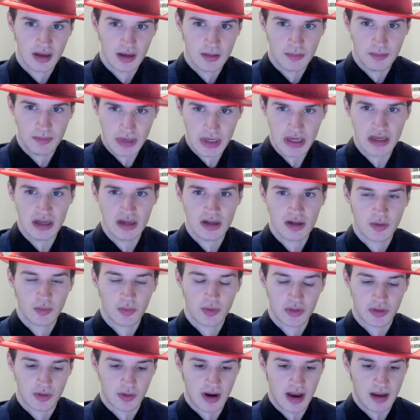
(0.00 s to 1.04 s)
be with
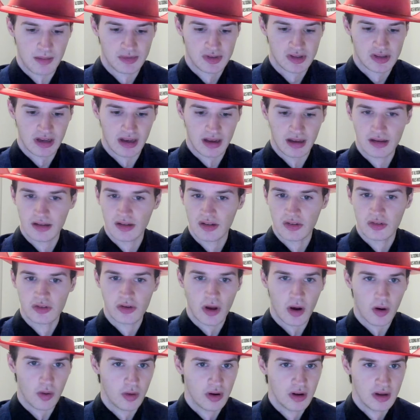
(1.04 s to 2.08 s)
the Rams again.
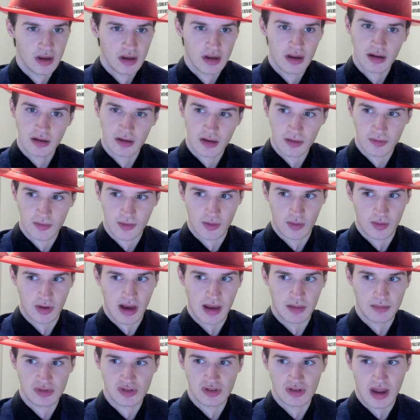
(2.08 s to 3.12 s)
So good for the
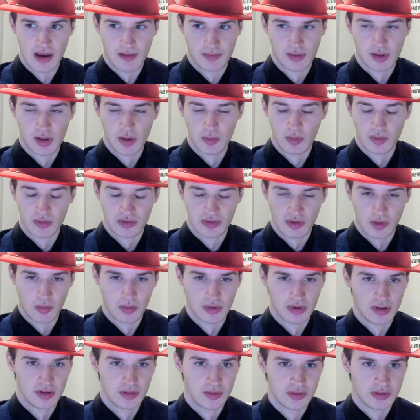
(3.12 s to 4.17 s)
Rams. You definitely don't want
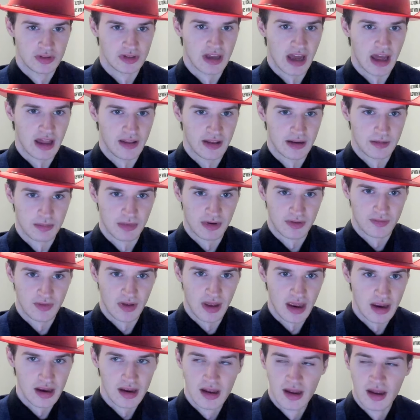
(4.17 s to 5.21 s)
to lose a guy like
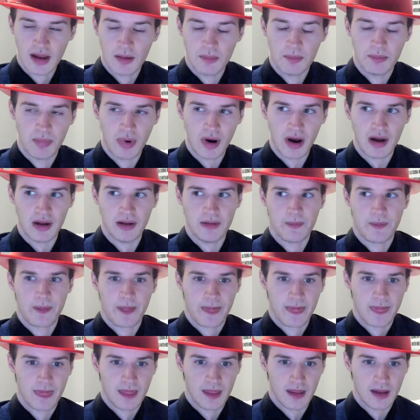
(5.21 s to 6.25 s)
McVay. But
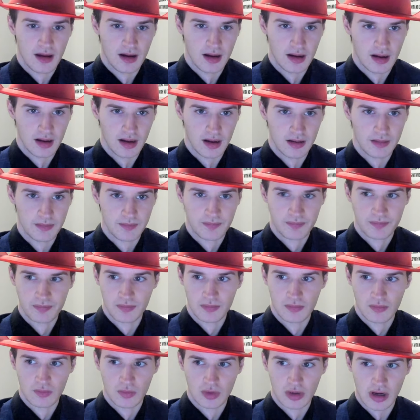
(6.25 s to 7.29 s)

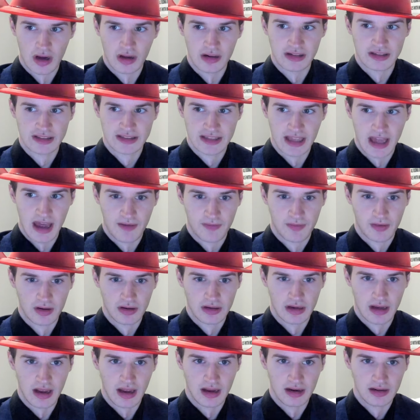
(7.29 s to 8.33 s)
regarding Stafford
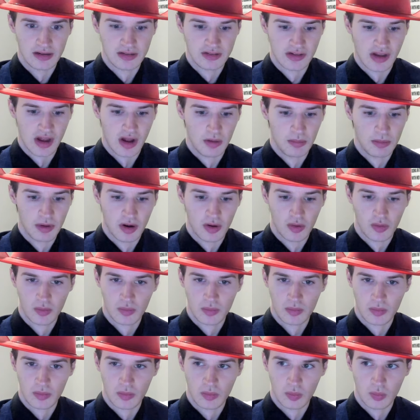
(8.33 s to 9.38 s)
and his elbow,
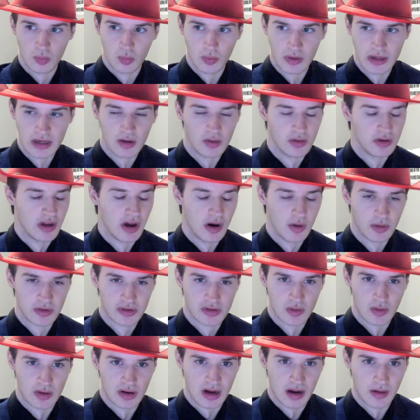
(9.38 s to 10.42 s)
we don't know what's
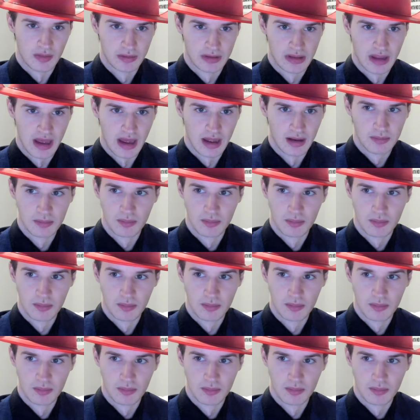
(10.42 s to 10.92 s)
going on with that,